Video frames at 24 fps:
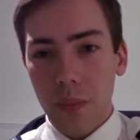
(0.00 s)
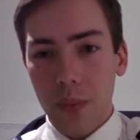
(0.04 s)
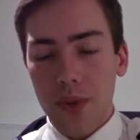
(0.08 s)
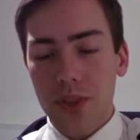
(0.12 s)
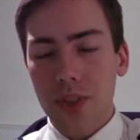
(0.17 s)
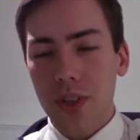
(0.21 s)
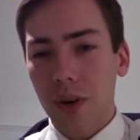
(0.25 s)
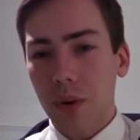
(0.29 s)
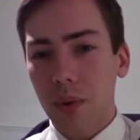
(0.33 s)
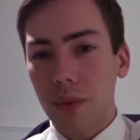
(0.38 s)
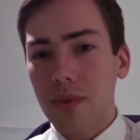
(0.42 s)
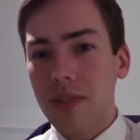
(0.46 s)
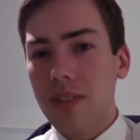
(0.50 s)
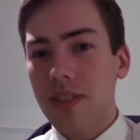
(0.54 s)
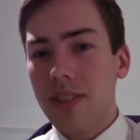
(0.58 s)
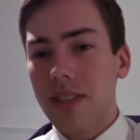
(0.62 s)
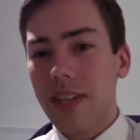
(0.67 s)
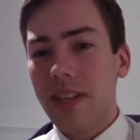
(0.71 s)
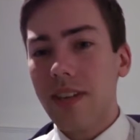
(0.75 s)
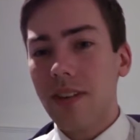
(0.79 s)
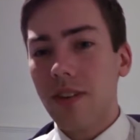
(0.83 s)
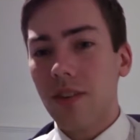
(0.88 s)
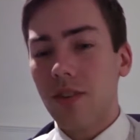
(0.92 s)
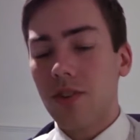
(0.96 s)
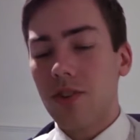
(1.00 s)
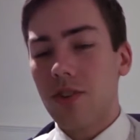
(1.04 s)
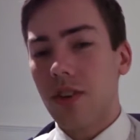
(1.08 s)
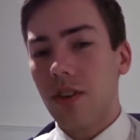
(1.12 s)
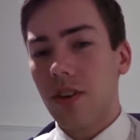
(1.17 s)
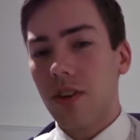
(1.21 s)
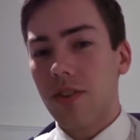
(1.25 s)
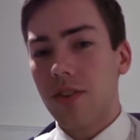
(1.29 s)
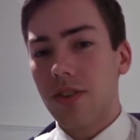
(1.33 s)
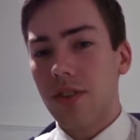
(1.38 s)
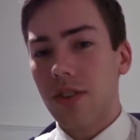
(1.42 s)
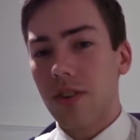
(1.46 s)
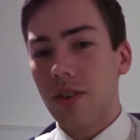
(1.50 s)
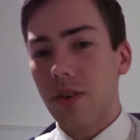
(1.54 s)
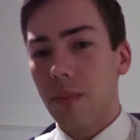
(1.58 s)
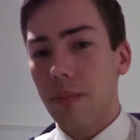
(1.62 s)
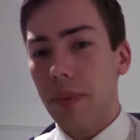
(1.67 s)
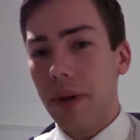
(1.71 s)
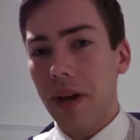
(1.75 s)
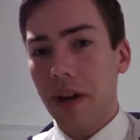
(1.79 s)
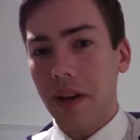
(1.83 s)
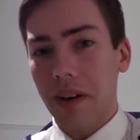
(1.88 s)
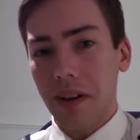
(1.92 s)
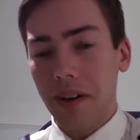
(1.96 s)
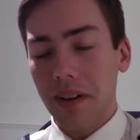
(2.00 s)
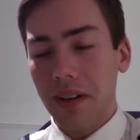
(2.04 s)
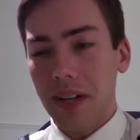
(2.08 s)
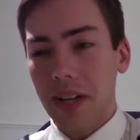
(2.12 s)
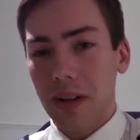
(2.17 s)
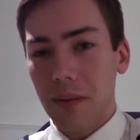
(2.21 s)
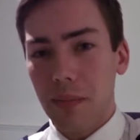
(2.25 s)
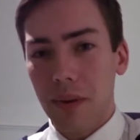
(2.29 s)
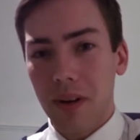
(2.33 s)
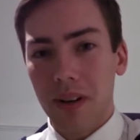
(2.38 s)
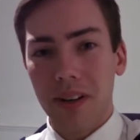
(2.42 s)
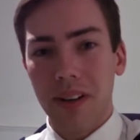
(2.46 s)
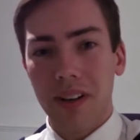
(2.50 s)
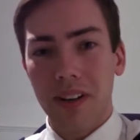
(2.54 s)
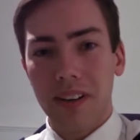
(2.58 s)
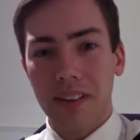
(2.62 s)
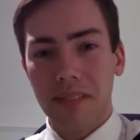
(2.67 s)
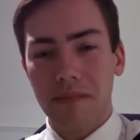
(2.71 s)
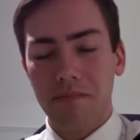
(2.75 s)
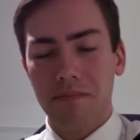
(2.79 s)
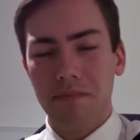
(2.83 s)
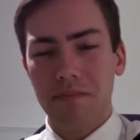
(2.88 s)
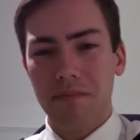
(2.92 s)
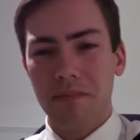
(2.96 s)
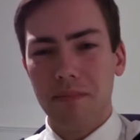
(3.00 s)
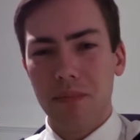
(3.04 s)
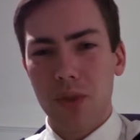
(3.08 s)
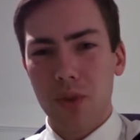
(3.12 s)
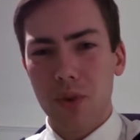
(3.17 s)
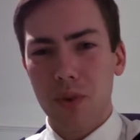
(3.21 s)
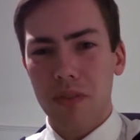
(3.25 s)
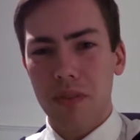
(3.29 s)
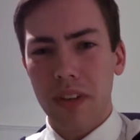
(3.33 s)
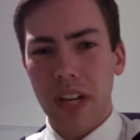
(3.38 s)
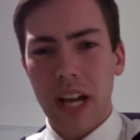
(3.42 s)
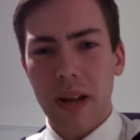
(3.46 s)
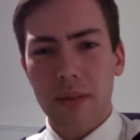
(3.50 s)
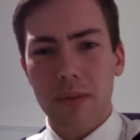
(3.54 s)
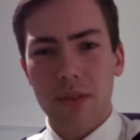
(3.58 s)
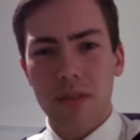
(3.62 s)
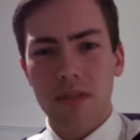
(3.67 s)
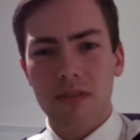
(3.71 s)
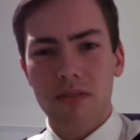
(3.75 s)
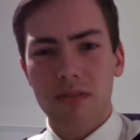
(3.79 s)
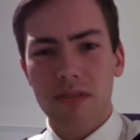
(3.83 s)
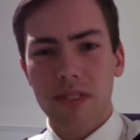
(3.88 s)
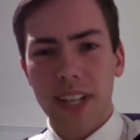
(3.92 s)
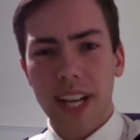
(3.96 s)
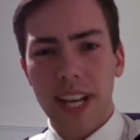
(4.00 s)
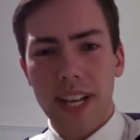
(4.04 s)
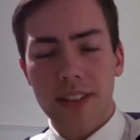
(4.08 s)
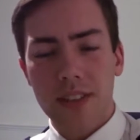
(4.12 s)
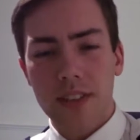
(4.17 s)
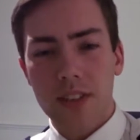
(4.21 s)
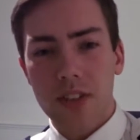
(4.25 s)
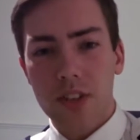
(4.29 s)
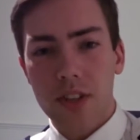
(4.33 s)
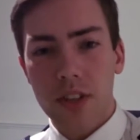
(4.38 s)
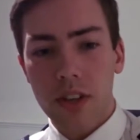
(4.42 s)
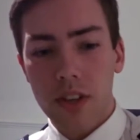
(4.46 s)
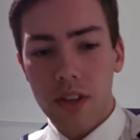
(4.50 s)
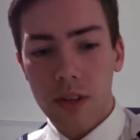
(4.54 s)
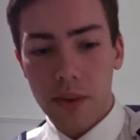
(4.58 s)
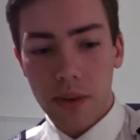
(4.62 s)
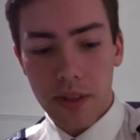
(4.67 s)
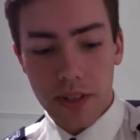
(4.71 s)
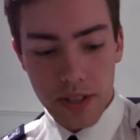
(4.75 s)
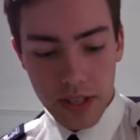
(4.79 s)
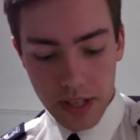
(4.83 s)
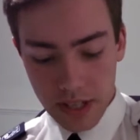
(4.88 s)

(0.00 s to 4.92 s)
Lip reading: which I was intending on showing to you a bit earlier, but I sort of kept on forgetting to show you it.